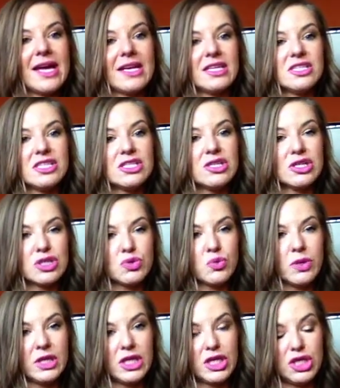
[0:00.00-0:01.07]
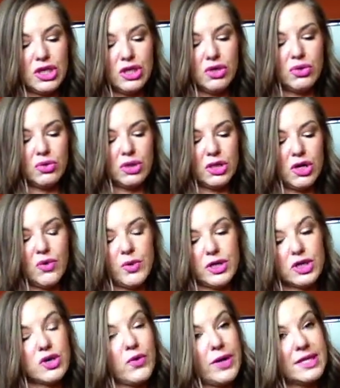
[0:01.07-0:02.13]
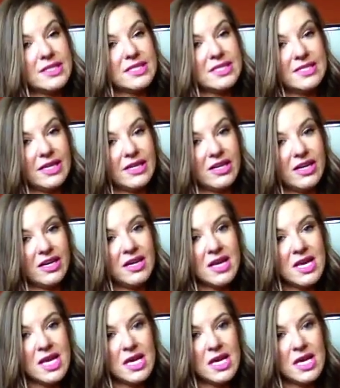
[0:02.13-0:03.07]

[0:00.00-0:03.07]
and it just looks really cute. You know, when you're going to dinner.